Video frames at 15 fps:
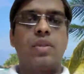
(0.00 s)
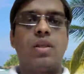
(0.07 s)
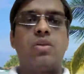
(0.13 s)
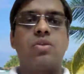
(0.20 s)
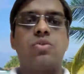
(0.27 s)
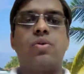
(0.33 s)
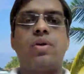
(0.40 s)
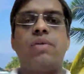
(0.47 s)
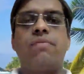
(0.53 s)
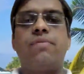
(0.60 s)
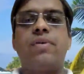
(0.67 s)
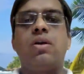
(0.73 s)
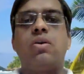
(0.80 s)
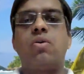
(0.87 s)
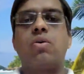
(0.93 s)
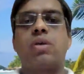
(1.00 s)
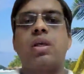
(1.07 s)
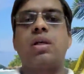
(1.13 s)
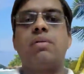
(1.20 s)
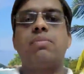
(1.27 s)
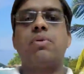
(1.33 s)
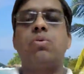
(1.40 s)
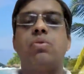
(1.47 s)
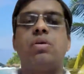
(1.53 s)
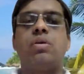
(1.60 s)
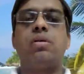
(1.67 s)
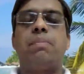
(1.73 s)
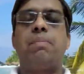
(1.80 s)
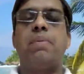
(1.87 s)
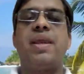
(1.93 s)
So if we are talking about
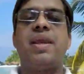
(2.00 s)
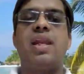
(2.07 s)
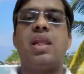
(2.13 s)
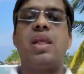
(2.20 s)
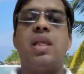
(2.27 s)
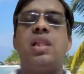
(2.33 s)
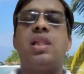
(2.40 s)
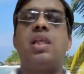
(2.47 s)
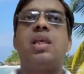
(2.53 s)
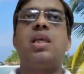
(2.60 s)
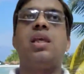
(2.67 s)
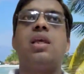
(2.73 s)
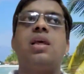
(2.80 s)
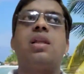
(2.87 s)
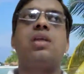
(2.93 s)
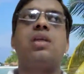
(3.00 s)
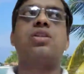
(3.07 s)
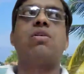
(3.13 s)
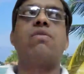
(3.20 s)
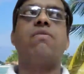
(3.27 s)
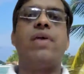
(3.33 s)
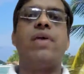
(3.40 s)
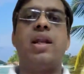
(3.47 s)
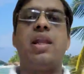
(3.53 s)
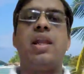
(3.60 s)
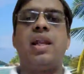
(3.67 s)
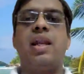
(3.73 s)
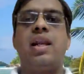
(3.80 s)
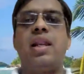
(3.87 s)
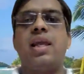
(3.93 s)
pain in the region of head
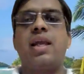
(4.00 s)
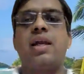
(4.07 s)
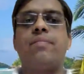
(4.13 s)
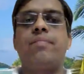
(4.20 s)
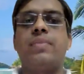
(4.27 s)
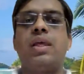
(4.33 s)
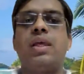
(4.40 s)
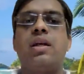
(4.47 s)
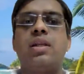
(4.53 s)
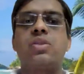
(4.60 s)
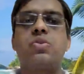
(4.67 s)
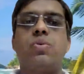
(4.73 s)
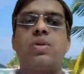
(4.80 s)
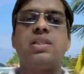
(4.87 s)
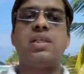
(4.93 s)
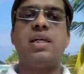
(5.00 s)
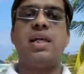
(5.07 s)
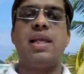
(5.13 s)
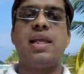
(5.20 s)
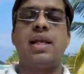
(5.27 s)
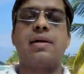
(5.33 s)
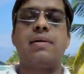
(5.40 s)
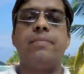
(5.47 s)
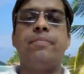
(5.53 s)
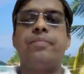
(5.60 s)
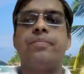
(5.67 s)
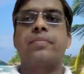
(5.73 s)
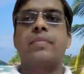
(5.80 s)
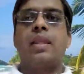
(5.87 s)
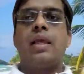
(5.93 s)
and neck, then it is known as headache.
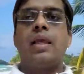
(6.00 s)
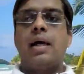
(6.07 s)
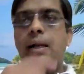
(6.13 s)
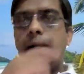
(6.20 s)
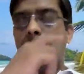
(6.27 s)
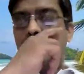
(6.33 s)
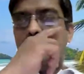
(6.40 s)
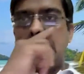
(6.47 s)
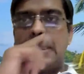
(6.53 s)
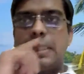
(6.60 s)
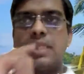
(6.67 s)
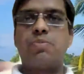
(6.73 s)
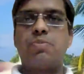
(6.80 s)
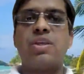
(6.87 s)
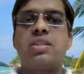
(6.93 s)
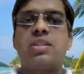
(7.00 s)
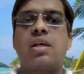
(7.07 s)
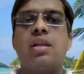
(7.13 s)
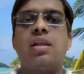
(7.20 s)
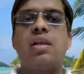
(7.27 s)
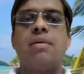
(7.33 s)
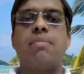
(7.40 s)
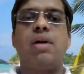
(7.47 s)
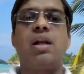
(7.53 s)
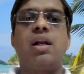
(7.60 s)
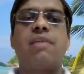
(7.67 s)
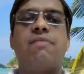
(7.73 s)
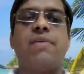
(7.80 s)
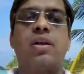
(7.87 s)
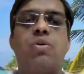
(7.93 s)
And it is basically a
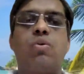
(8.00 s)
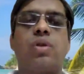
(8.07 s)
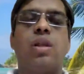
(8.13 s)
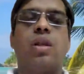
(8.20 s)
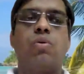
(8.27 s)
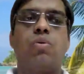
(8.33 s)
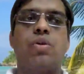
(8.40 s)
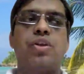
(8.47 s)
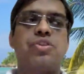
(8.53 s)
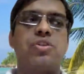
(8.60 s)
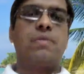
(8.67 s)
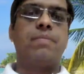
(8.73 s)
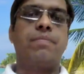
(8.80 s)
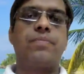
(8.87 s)
multifactorial origin.